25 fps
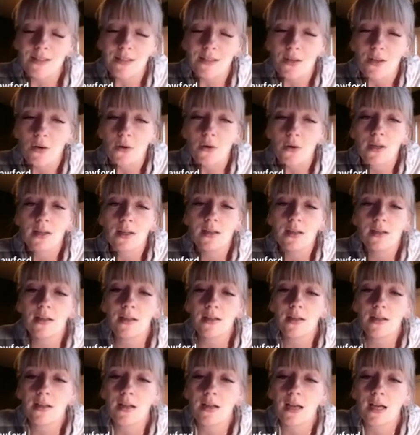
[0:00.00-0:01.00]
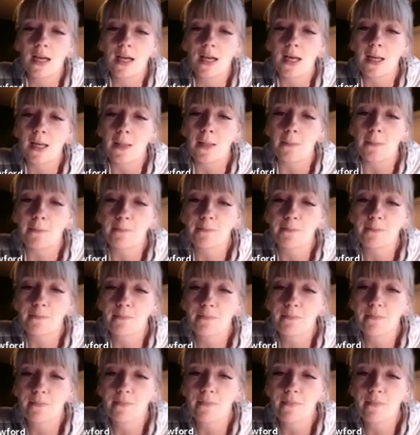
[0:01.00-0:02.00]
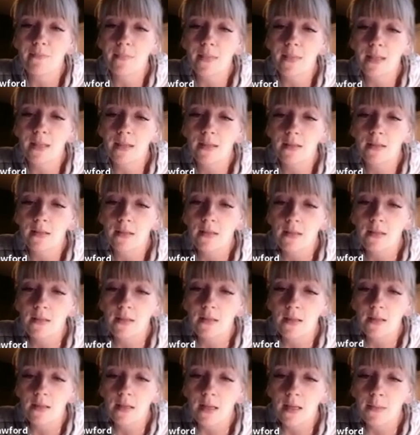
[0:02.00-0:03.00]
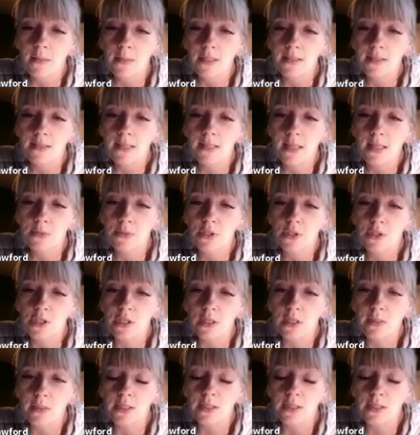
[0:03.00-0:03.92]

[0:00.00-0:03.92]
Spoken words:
So I'm going to stop sharing my